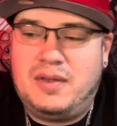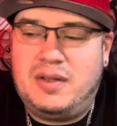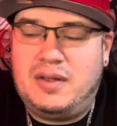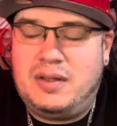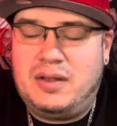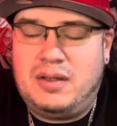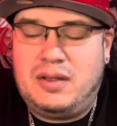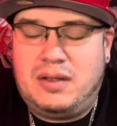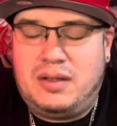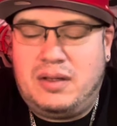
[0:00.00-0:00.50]

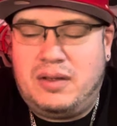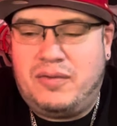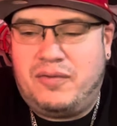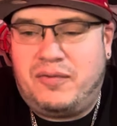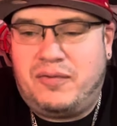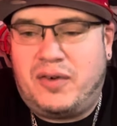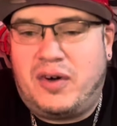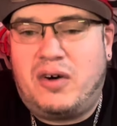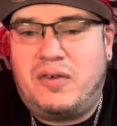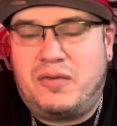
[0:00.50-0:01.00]
you, you
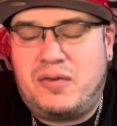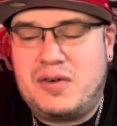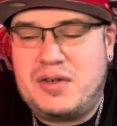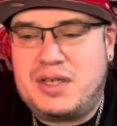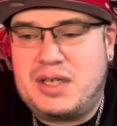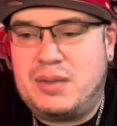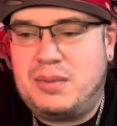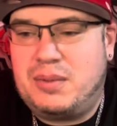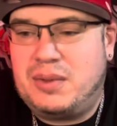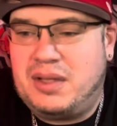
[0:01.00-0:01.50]
fall for
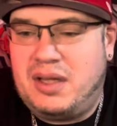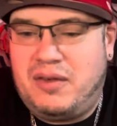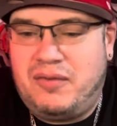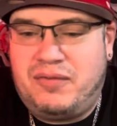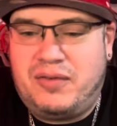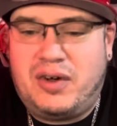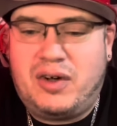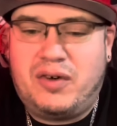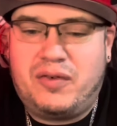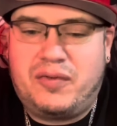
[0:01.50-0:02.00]
someone, they
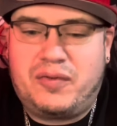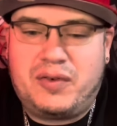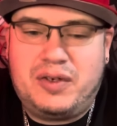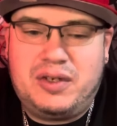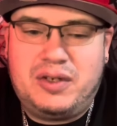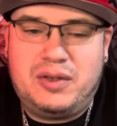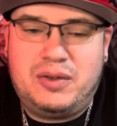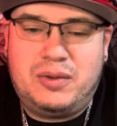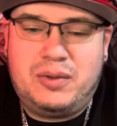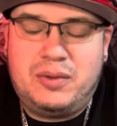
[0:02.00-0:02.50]
fall for
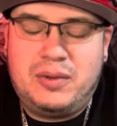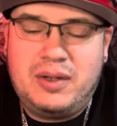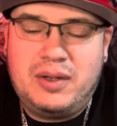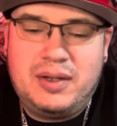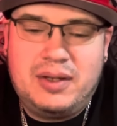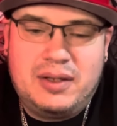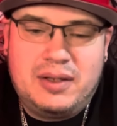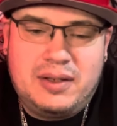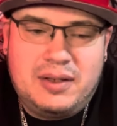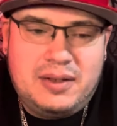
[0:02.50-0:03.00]
you.
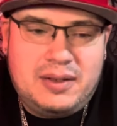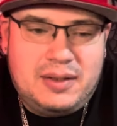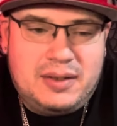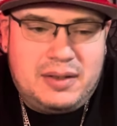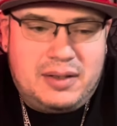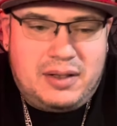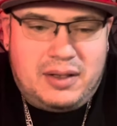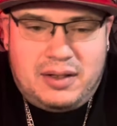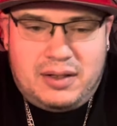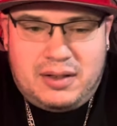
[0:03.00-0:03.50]

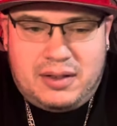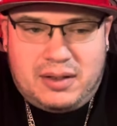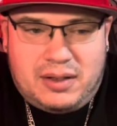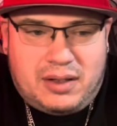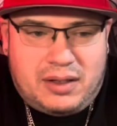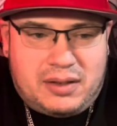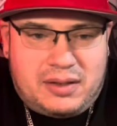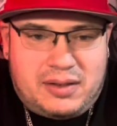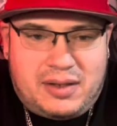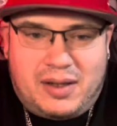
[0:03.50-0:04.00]
you.
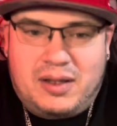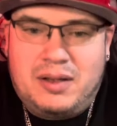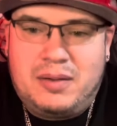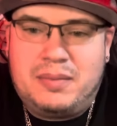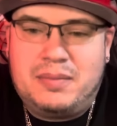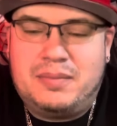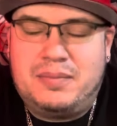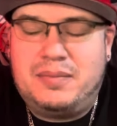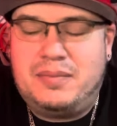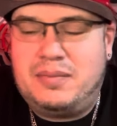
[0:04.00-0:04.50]
You tell
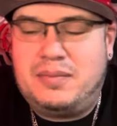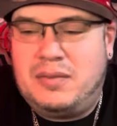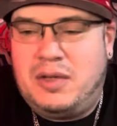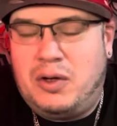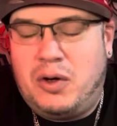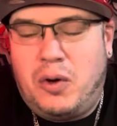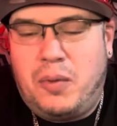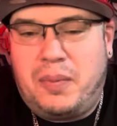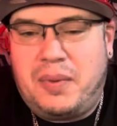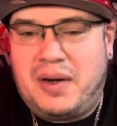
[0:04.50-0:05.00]
them,
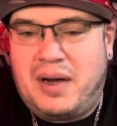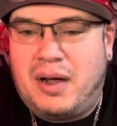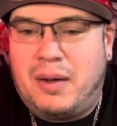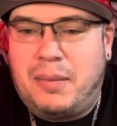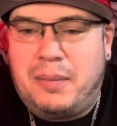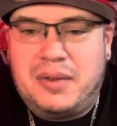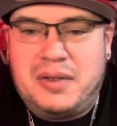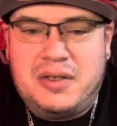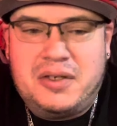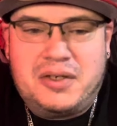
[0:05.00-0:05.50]
you open
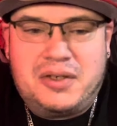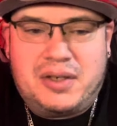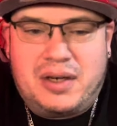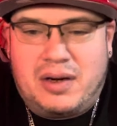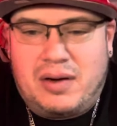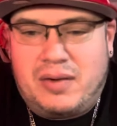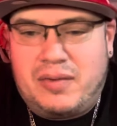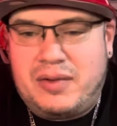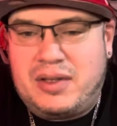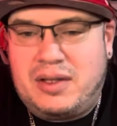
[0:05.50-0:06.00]
up and you share
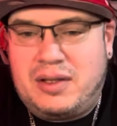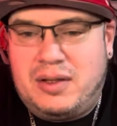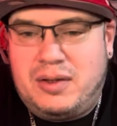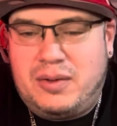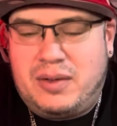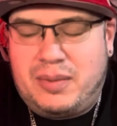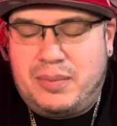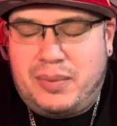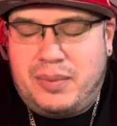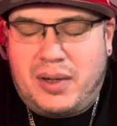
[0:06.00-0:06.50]
everything you
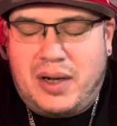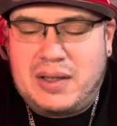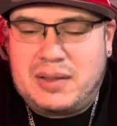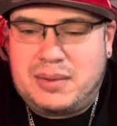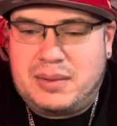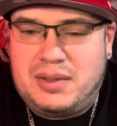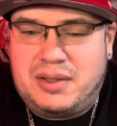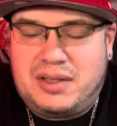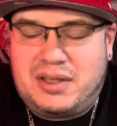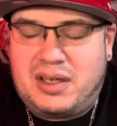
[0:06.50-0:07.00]
could
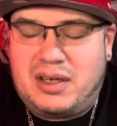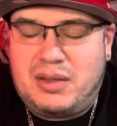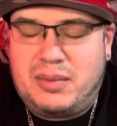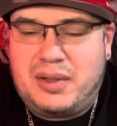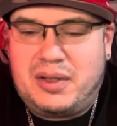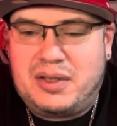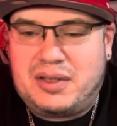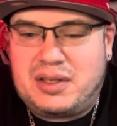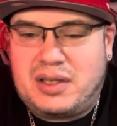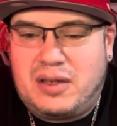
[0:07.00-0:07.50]
possibly share about
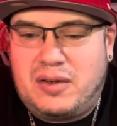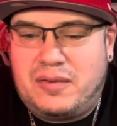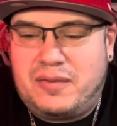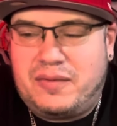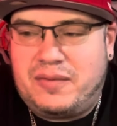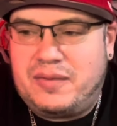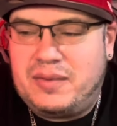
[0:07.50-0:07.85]
yourself